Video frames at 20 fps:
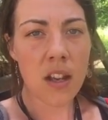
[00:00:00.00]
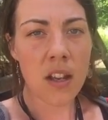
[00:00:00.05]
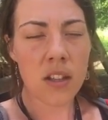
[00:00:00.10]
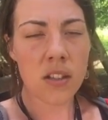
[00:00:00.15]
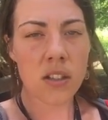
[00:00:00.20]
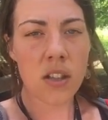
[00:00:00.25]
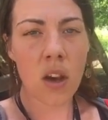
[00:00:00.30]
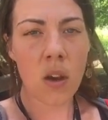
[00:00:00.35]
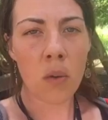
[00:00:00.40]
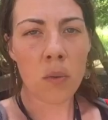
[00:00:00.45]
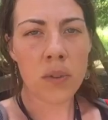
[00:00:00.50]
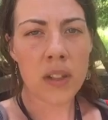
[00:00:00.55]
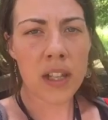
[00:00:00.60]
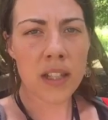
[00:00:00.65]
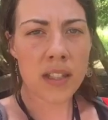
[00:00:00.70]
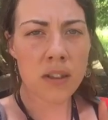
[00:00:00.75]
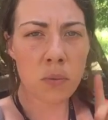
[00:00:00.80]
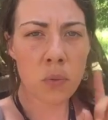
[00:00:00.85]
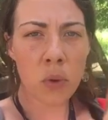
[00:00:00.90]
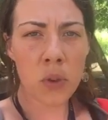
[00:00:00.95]
So
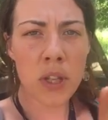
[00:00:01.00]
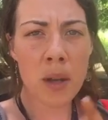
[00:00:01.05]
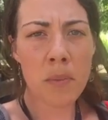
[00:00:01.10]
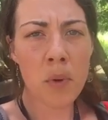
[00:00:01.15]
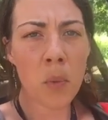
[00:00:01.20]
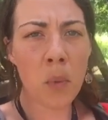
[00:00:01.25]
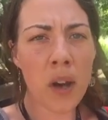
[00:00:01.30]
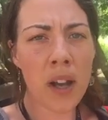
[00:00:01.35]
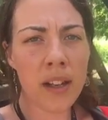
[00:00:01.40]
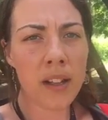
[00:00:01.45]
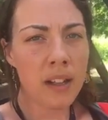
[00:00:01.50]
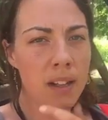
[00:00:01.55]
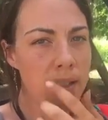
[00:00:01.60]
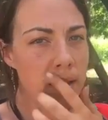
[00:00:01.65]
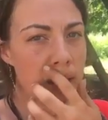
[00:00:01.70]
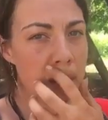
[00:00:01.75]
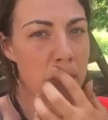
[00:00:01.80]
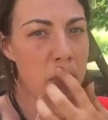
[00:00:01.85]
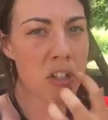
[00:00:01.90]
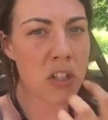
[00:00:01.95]
that's rule number one.
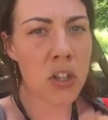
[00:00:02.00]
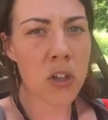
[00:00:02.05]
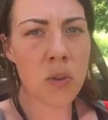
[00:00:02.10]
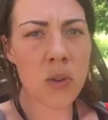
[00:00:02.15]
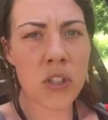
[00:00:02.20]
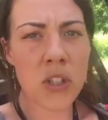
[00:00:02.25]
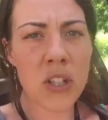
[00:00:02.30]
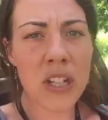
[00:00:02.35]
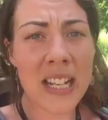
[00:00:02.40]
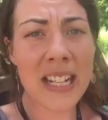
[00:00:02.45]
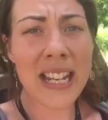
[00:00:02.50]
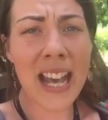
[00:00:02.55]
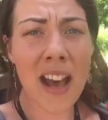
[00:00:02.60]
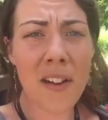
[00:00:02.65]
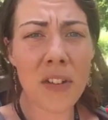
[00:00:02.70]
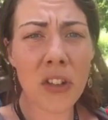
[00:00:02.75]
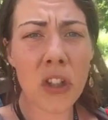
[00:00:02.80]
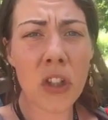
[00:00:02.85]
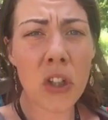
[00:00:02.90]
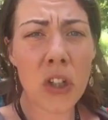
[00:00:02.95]
Number two is you need to
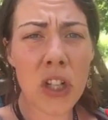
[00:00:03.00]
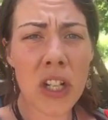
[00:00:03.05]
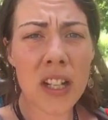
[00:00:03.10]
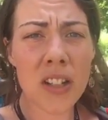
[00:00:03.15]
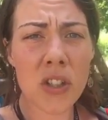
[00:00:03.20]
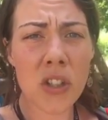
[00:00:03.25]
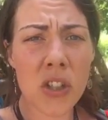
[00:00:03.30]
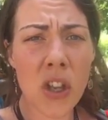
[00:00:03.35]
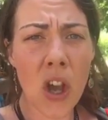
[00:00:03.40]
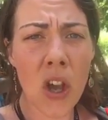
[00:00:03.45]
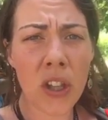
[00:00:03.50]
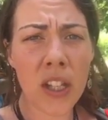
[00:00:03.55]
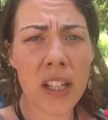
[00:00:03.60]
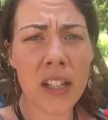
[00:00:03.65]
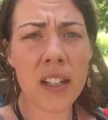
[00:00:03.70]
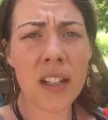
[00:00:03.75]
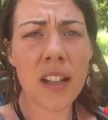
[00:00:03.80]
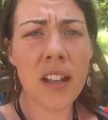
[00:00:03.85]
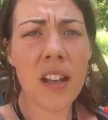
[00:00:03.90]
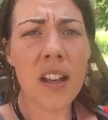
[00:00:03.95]
have a good
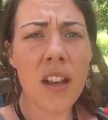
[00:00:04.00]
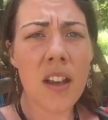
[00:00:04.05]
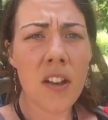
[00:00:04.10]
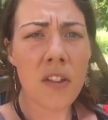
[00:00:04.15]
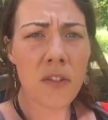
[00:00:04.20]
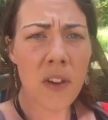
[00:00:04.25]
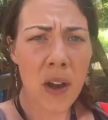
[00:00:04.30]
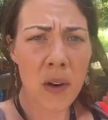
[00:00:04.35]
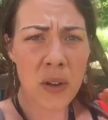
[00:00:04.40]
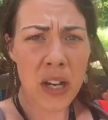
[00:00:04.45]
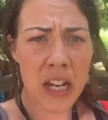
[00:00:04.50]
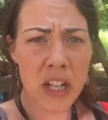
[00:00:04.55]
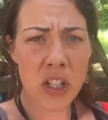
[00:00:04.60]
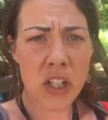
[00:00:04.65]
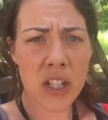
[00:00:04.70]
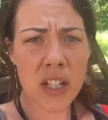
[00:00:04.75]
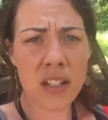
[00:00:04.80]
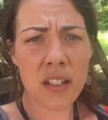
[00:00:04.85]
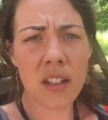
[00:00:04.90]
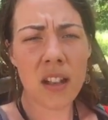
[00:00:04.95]
solid
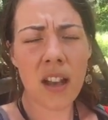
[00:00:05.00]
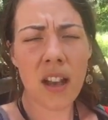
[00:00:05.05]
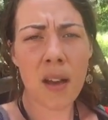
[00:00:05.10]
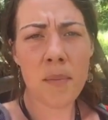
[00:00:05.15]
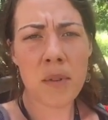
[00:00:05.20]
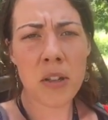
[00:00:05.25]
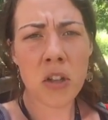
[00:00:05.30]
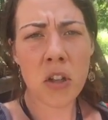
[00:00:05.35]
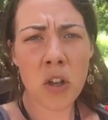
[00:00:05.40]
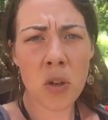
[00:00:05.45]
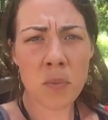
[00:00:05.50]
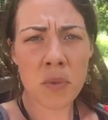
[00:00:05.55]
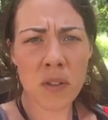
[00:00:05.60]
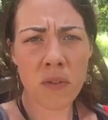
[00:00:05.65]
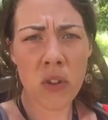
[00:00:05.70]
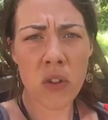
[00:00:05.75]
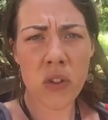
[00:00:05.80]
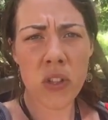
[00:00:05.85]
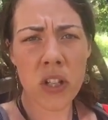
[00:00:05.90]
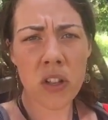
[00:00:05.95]
foundation in terms of
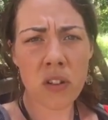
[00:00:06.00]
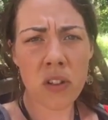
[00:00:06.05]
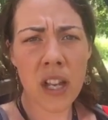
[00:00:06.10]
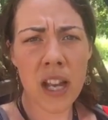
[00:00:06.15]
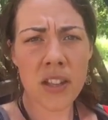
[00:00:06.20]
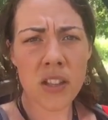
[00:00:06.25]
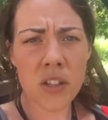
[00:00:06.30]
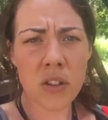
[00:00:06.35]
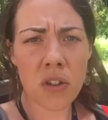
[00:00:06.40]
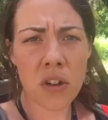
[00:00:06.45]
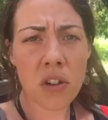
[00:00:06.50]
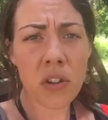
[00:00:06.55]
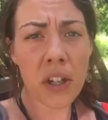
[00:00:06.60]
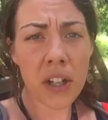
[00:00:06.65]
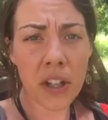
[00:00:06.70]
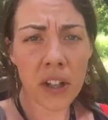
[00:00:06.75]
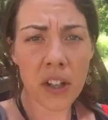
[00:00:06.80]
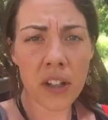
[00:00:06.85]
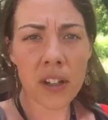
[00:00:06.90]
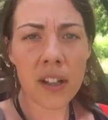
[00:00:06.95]
using your yes or a
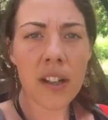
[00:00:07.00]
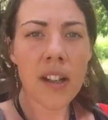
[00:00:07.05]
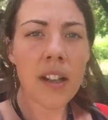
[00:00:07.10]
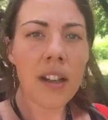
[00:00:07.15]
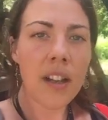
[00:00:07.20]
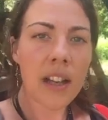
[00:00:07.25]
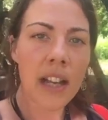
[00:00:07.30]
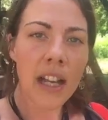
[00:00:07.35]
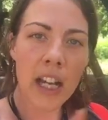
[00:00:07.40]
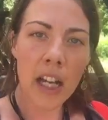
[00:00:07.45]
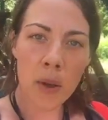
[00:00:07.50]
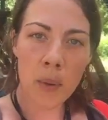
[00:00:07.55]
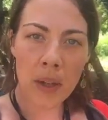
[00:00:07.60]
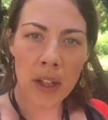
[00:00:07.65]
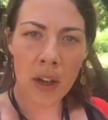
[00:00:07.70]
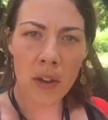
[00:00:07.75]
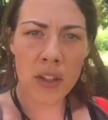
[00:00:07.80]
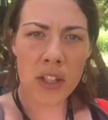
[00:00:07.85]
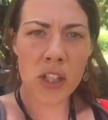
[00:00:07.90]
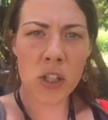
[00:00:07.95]
clicker. Here we
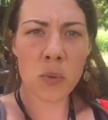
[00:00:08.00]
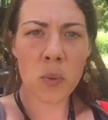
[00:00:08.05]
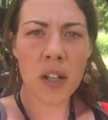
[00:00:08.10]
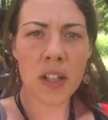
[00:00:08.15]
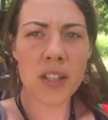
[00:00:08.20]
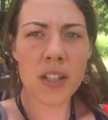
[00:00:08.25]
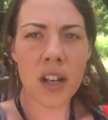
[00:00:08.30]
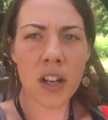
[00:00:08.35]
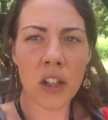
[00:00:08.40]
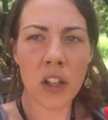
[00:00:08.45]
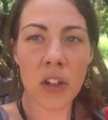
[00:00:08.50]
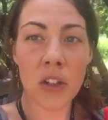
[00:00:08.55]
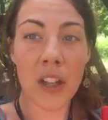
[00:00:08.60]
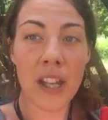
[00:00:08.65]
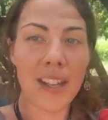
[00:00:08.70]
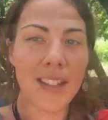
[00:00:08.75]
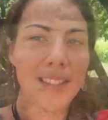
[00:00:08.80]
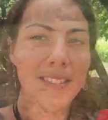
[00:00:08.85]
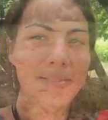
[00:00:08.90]
go, this is what it's going to look like.